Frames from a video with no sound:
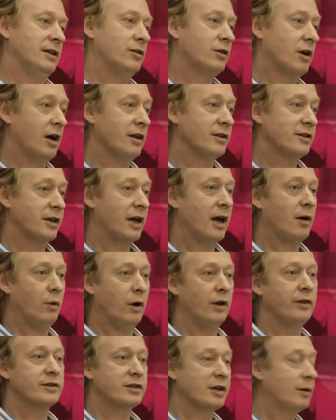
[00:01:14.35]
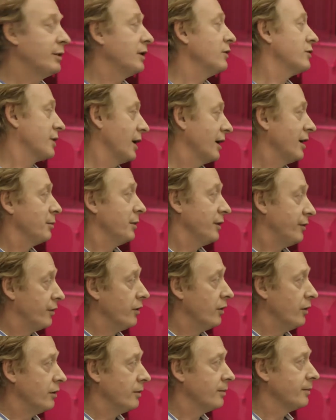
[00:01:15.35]
You can't say, I want someone who's done it
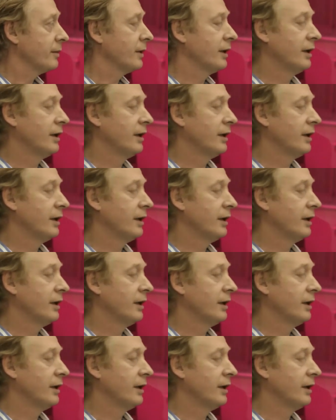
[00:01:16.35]
before.